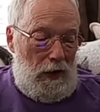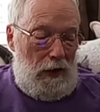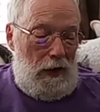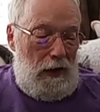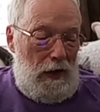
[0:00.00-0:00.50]

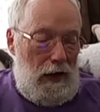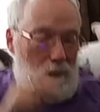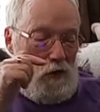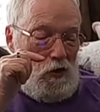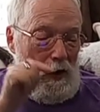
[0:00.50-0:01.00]
Then he and
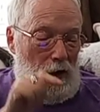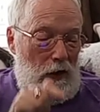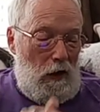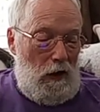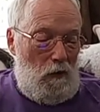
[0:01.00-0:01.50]

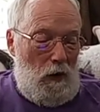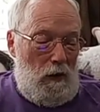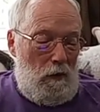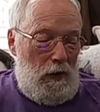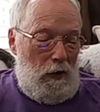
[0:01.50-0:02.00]
Abishai got
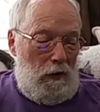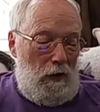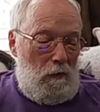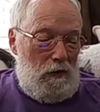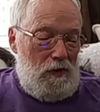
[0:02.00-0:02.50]
away without
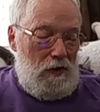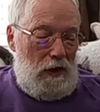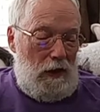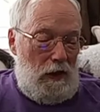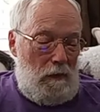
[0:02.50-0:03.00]
anyone
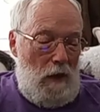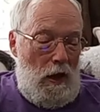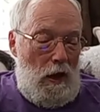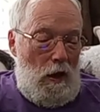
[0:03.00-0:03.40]
seeing them